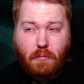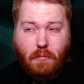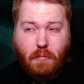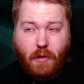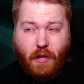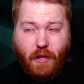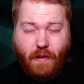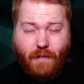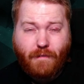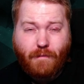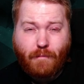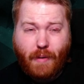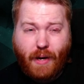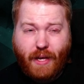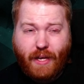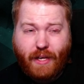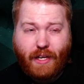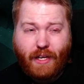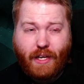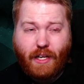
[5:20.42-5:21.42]
If
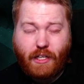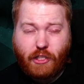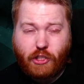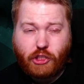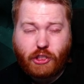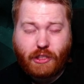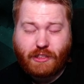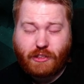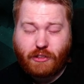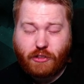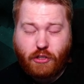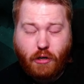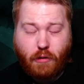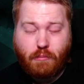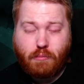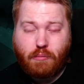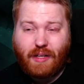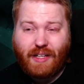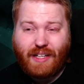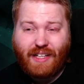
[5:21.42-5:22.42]
my English isn't
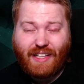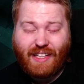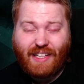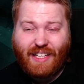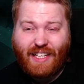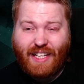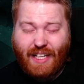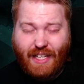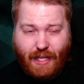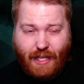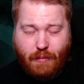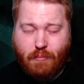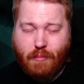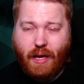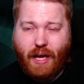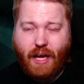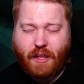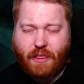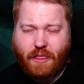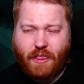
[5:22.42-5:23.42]
completely
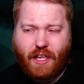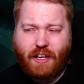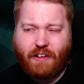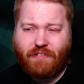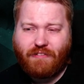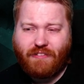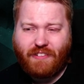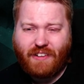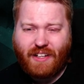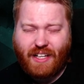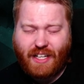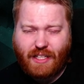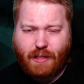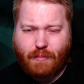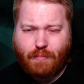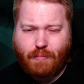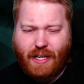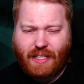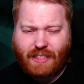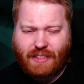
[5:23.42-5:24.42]
bad, then
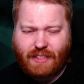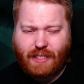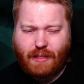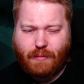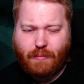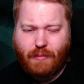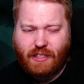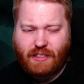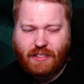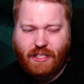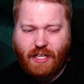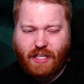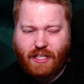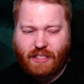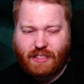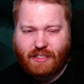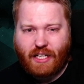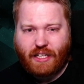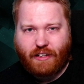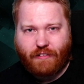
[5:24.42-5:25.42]
afflicted basically means that he
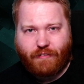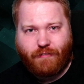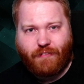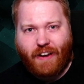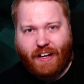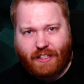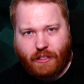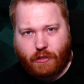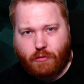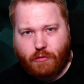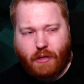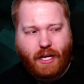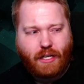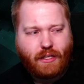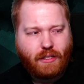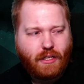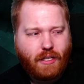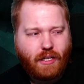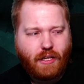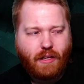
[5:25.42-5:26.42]
is like affected, right?
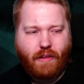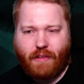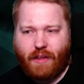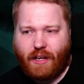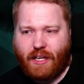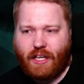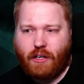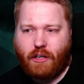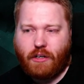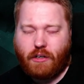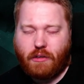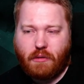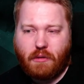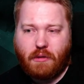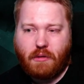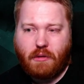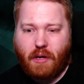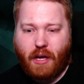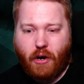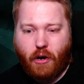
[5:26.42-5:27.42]
That he
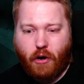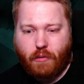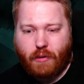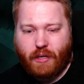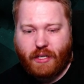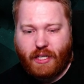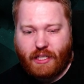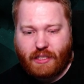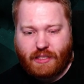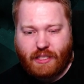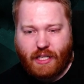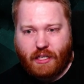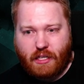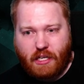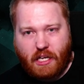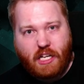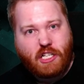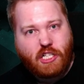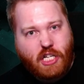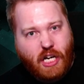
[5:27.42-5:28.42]
already is like
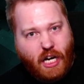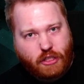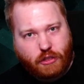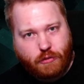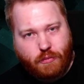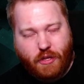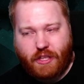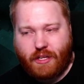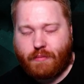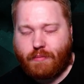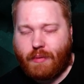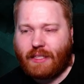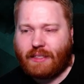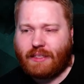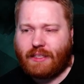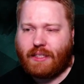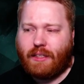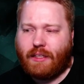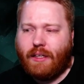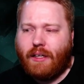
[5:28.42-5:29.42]
in touch with it,
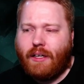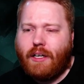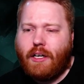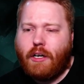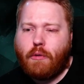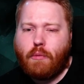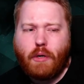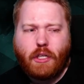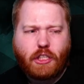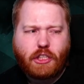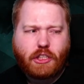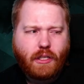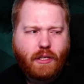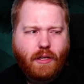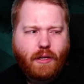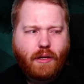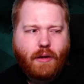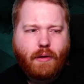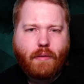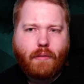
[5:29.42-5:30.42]
basically. Which
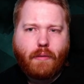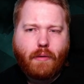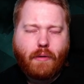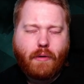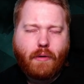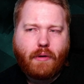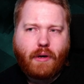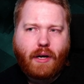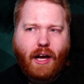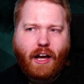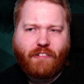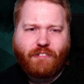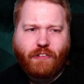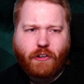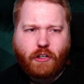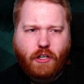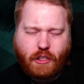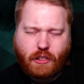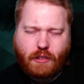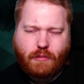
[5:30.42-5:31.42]
I
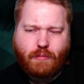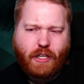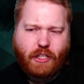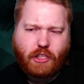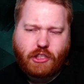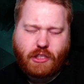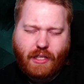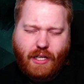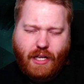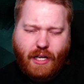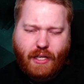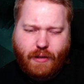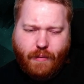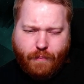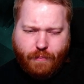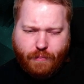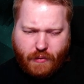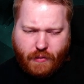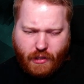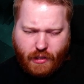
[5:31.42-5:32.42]
forgot to mention, like,
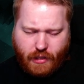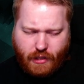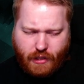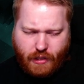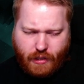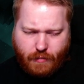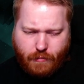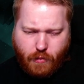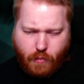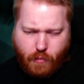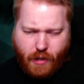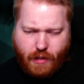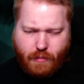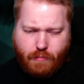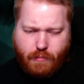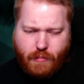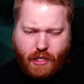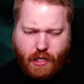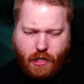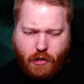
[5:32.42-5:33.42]

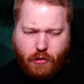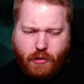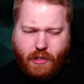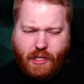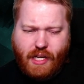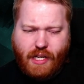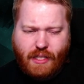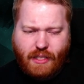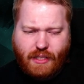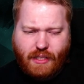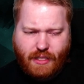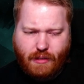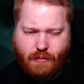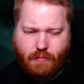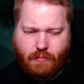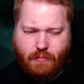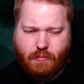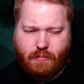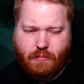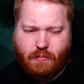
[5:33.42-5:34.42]
when Mio killed
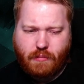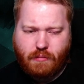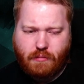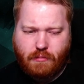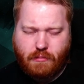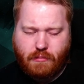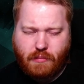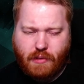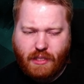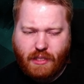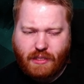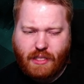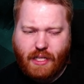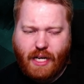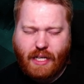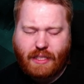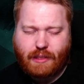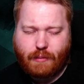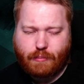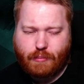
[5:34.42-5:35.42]
him in the
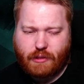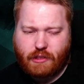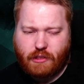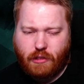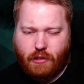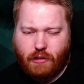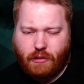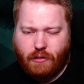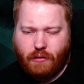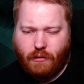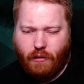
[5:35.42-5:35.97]
last episode,